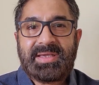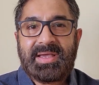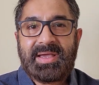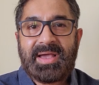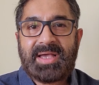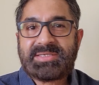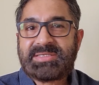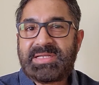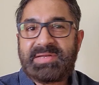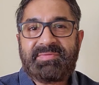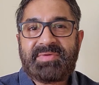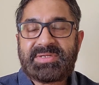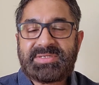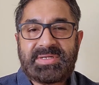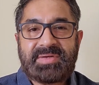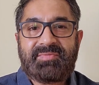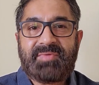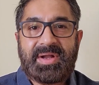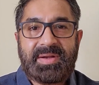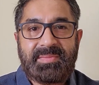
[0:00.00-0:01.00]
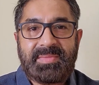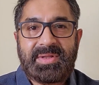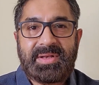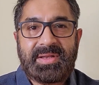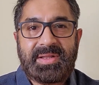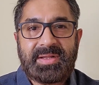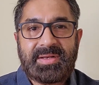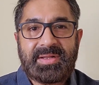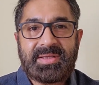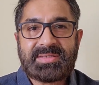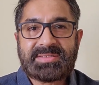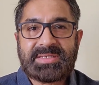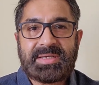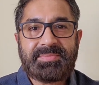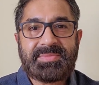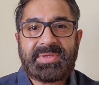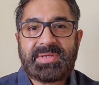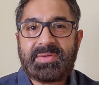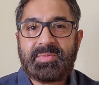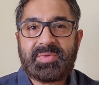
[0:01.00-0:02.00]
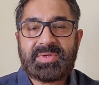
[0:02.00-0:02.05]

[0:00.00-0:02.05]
has invested $1 million is something